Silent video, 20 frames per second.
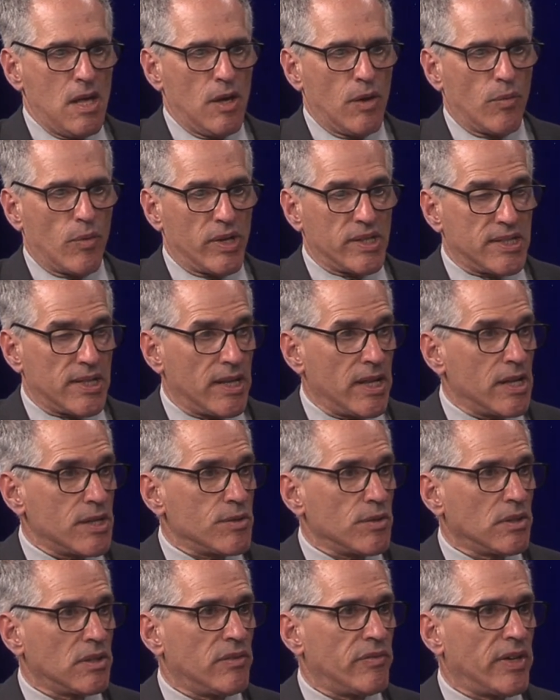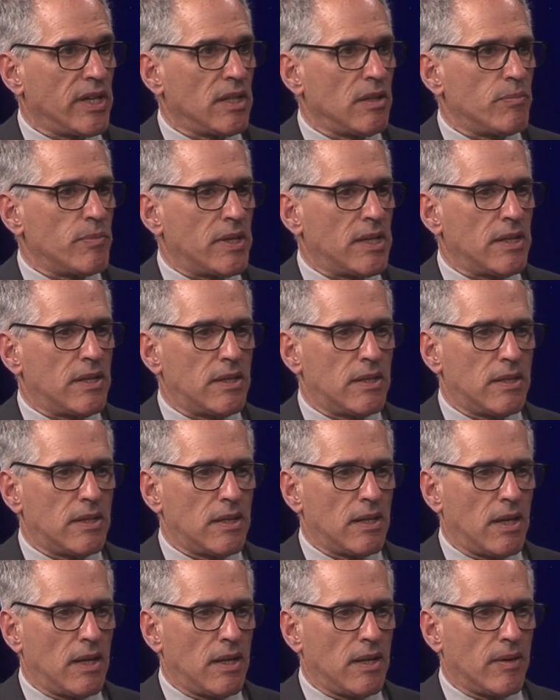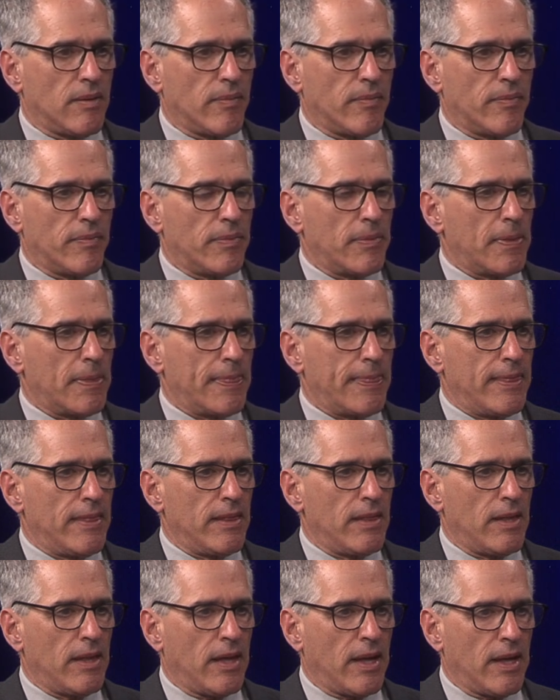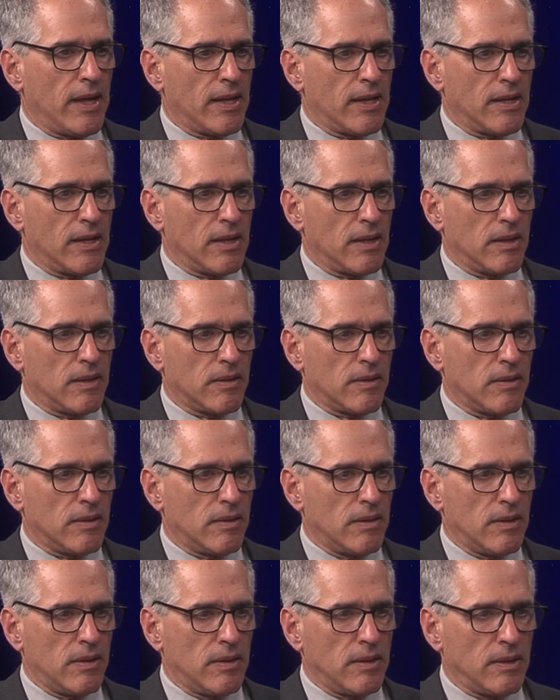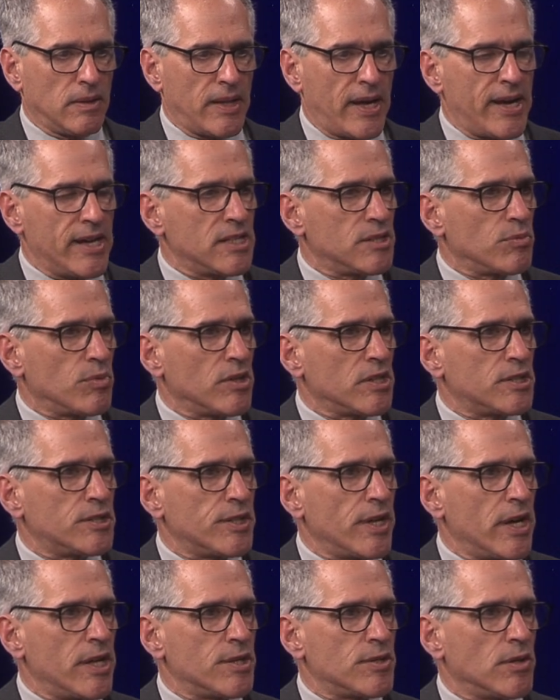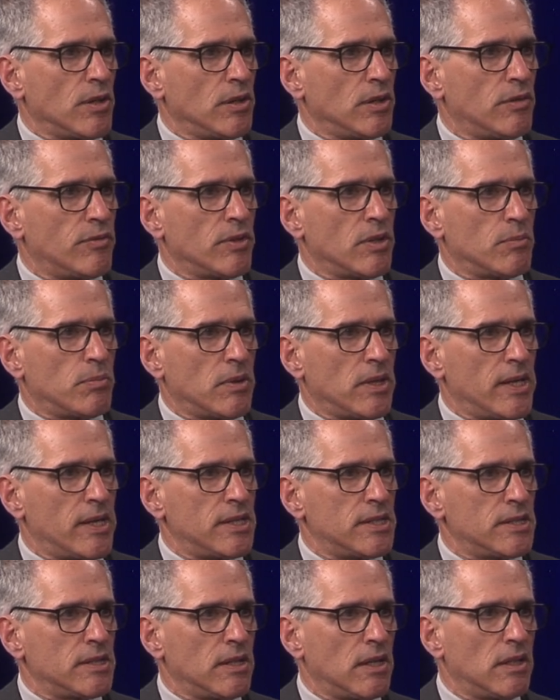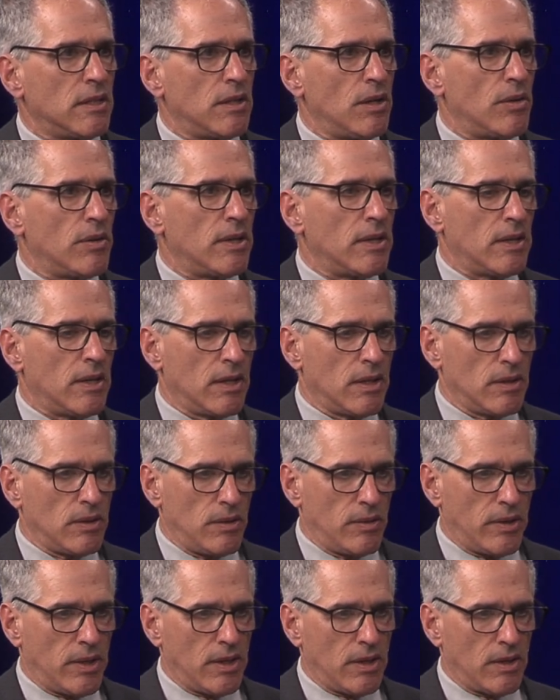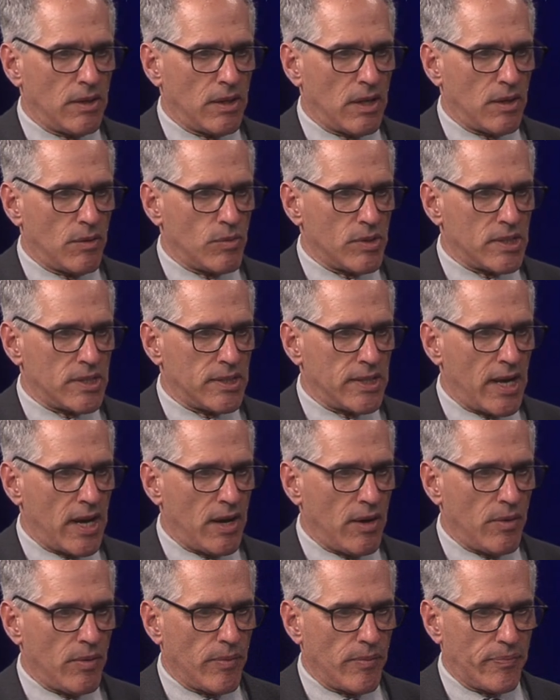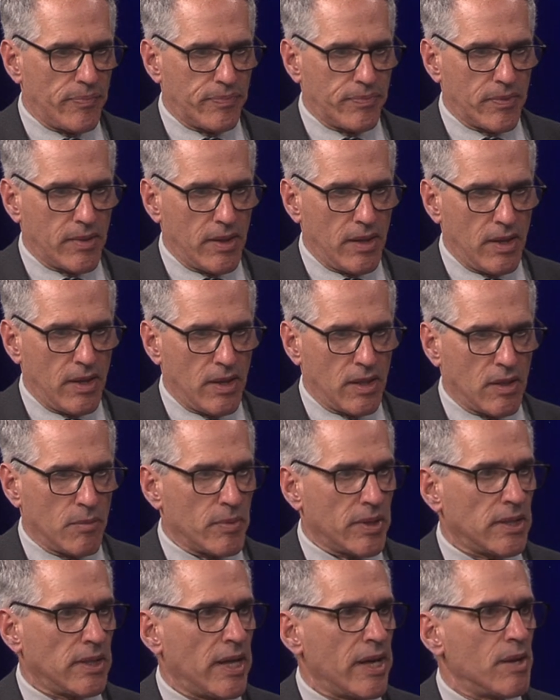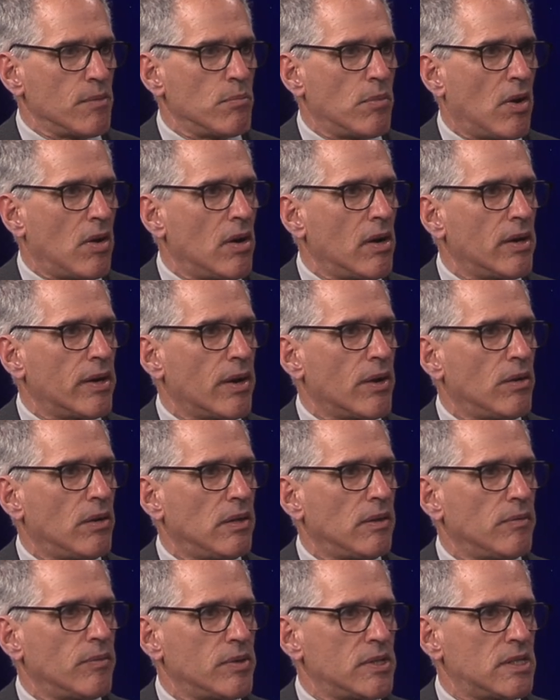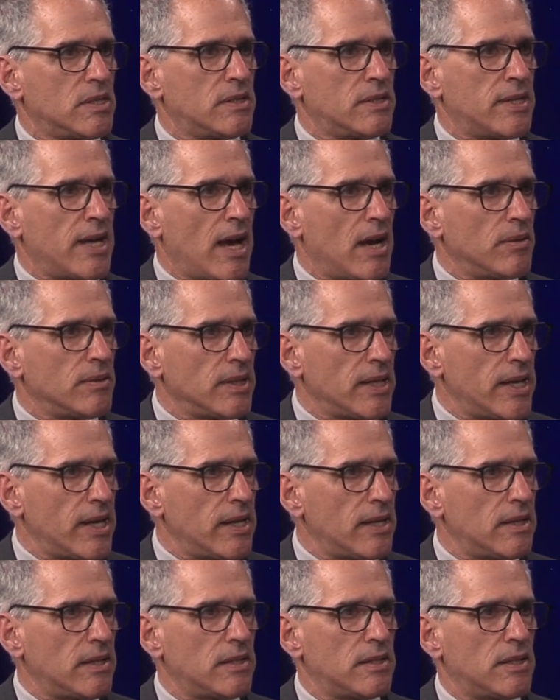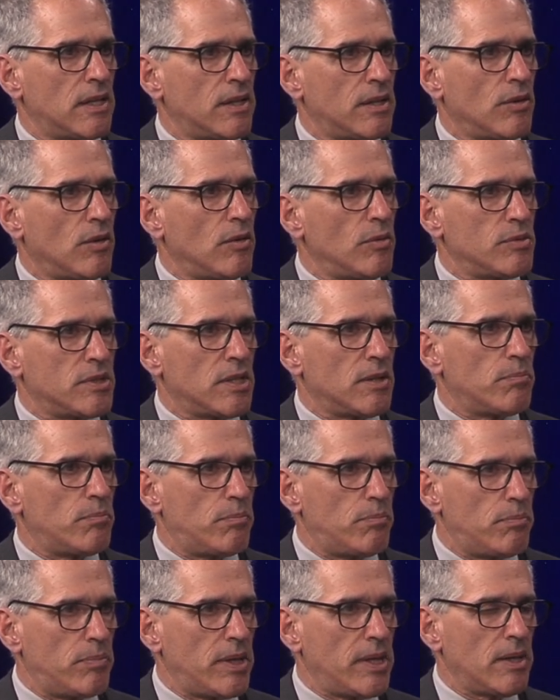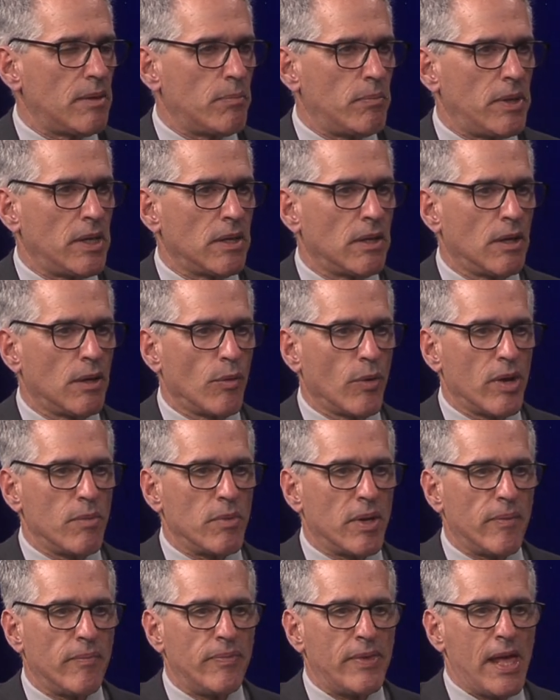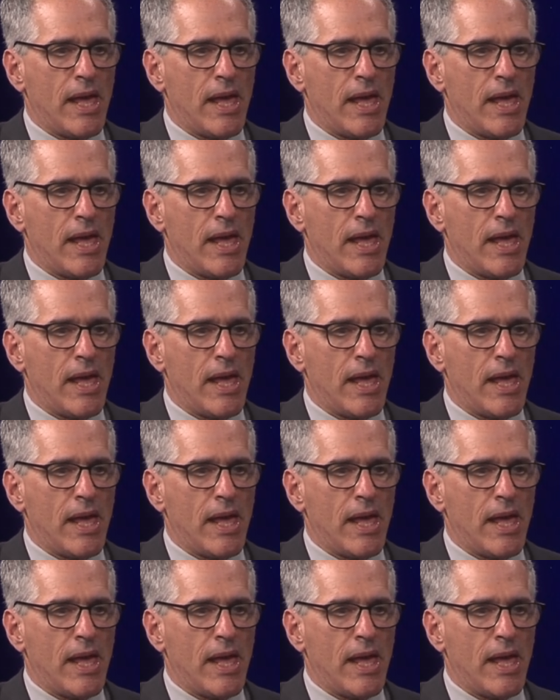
residential development. Um, and uh, lands were exchanged all over the place, including, including uh, what's now in the McLean barn and all what's land. It all was a big, big agreement.